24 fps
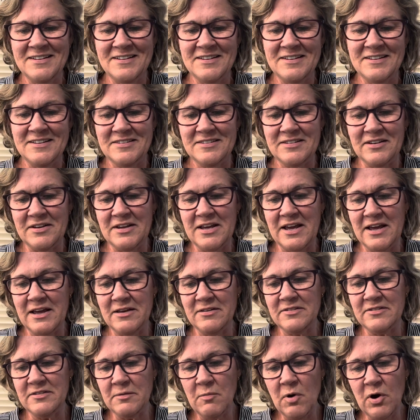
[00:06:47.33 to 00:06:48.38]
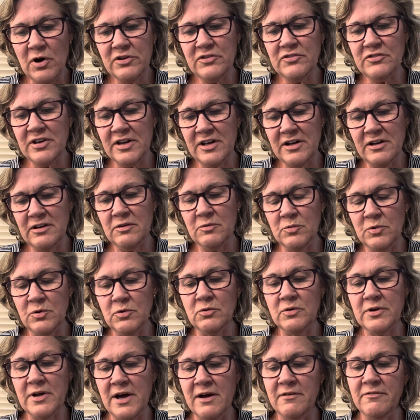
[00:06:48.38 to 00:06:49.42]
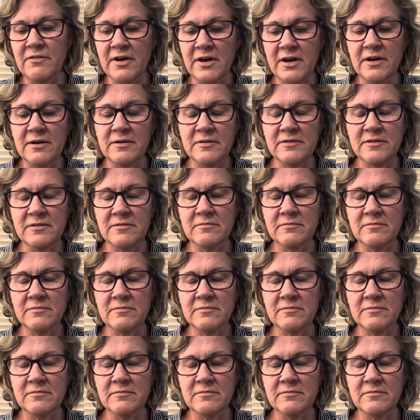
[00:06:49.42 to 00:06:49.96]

So yeah, so my channel will cover